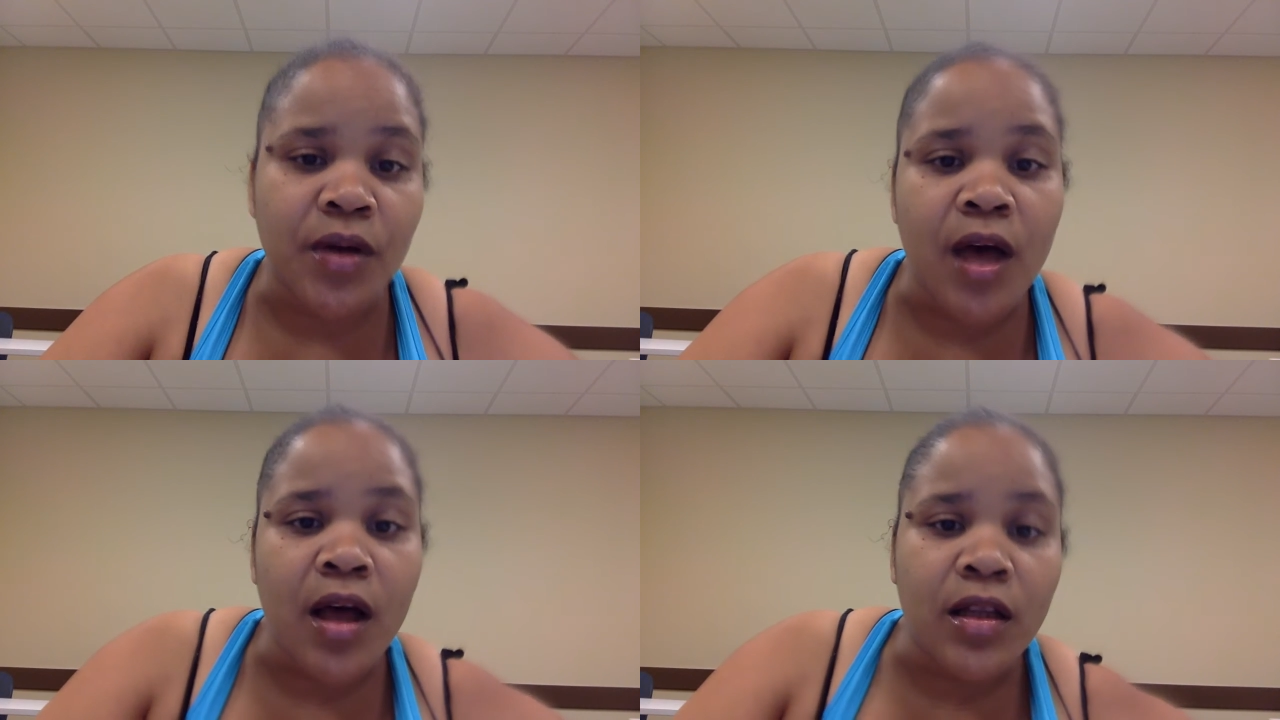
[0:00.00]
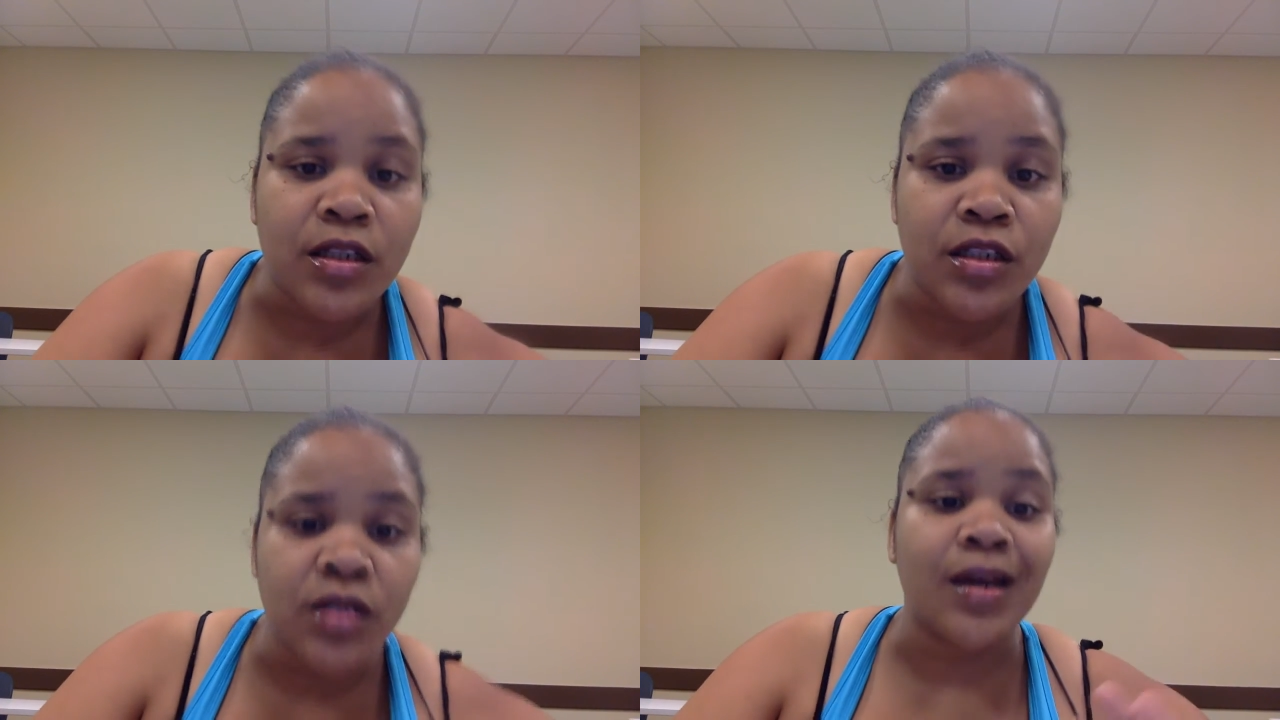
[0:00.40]

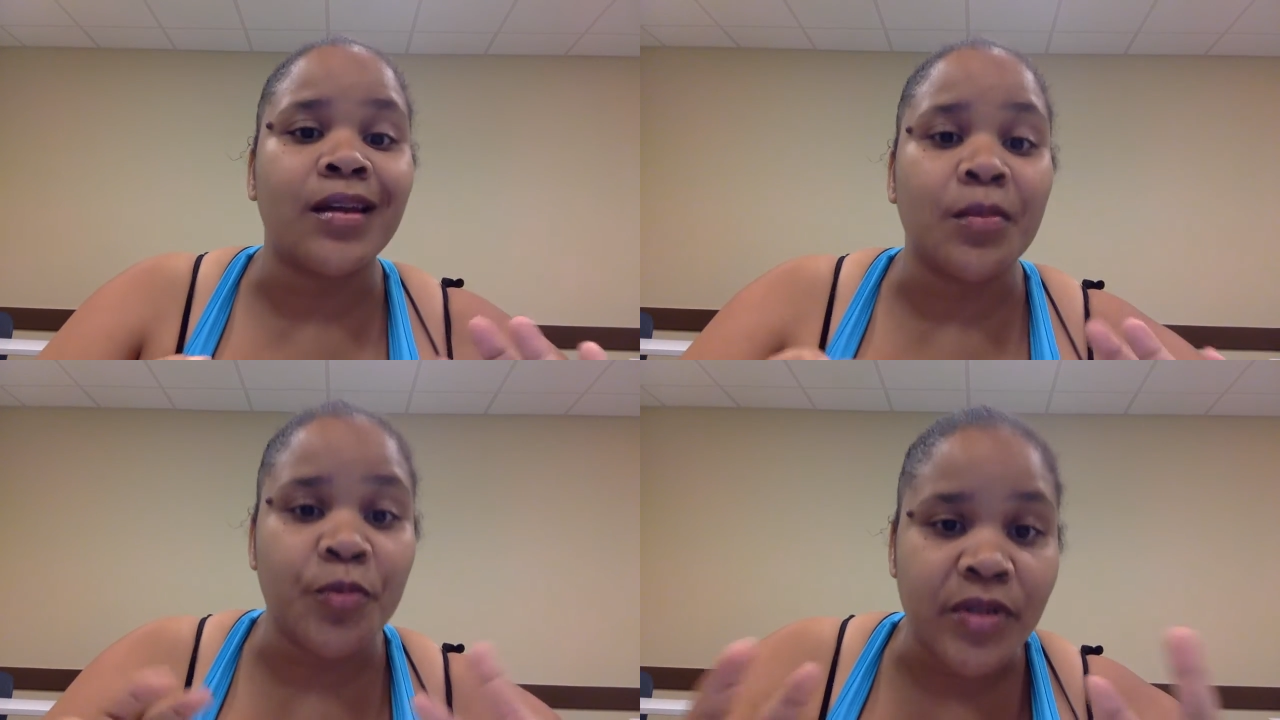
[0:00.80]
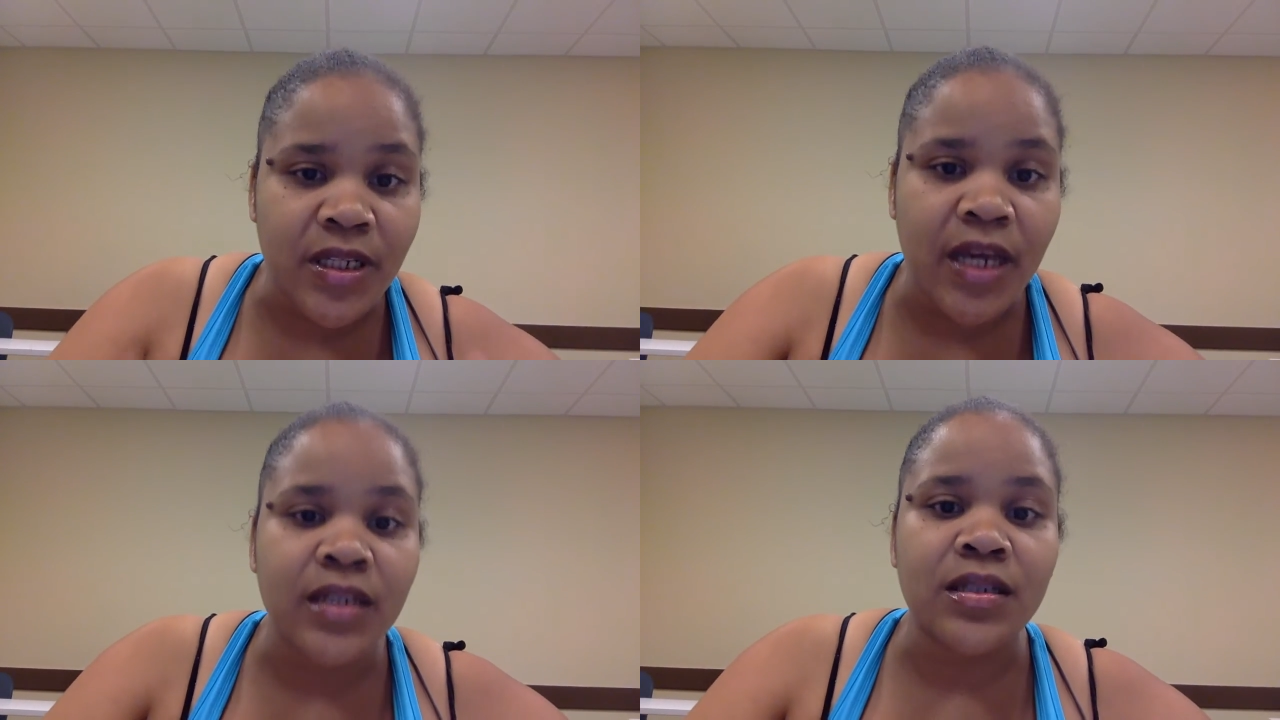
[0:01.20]
College to kind of
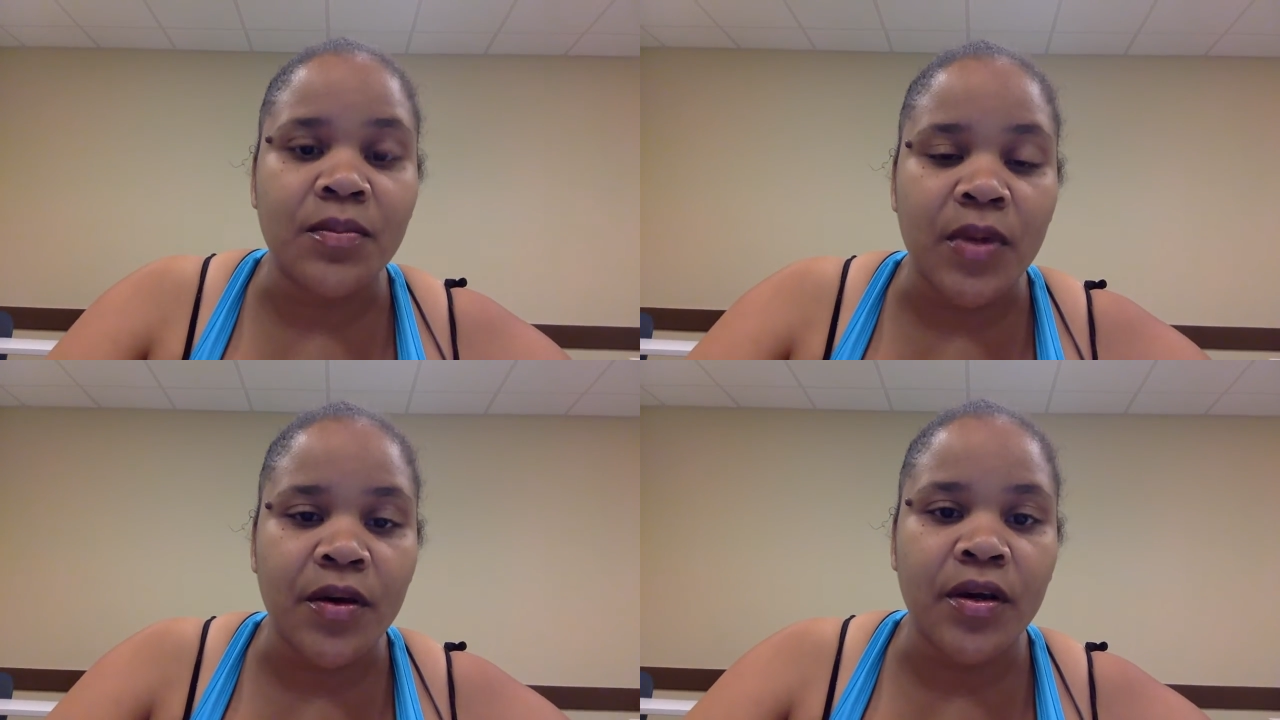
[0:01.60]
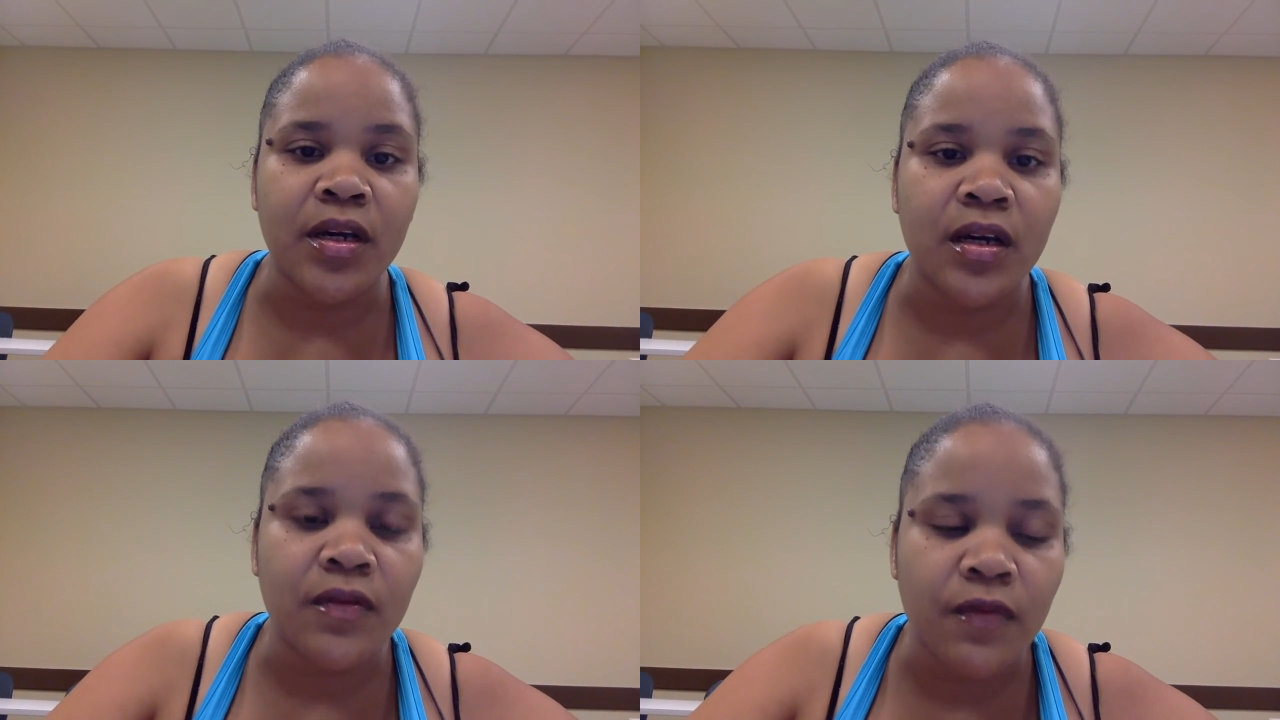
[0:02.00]
protect
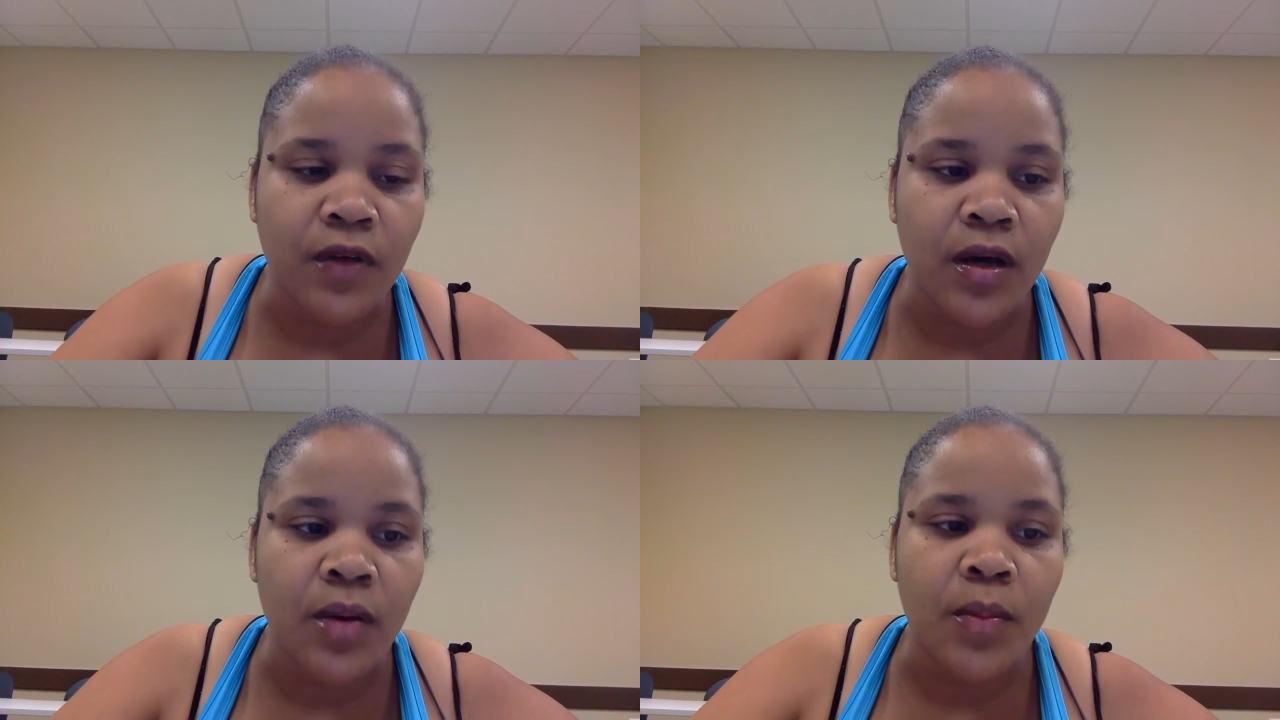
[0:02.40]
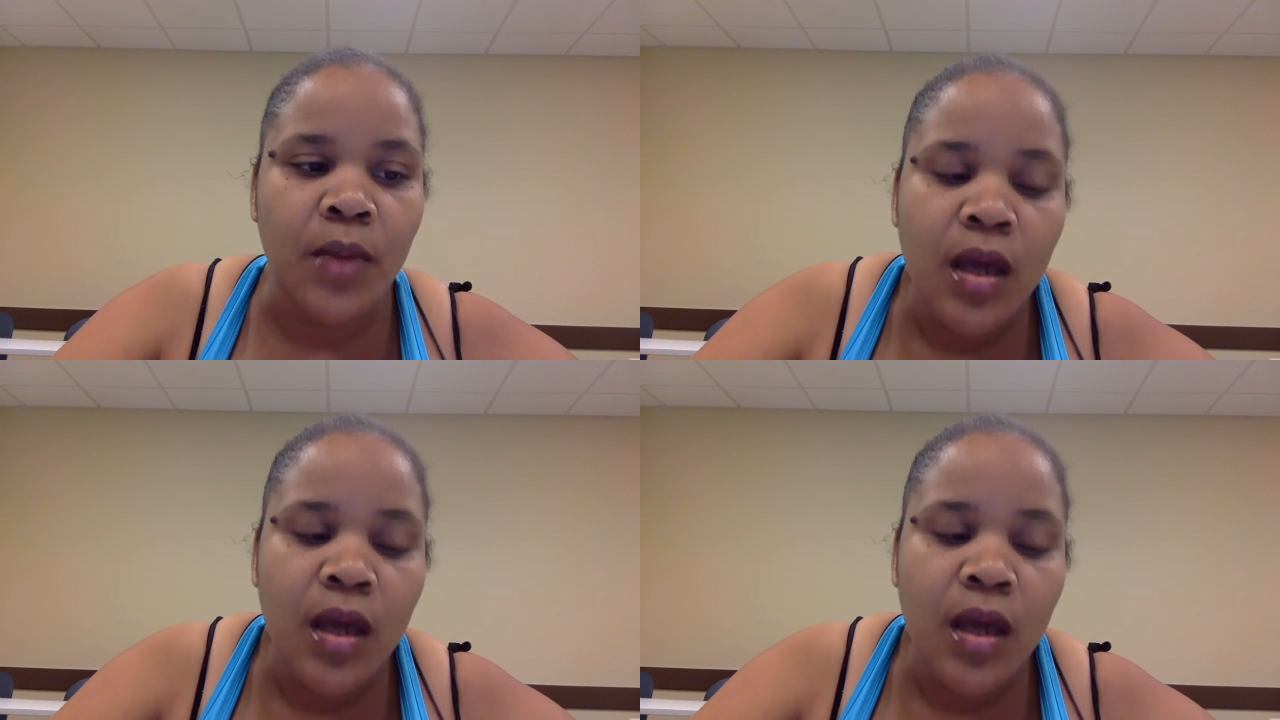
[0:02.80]
America from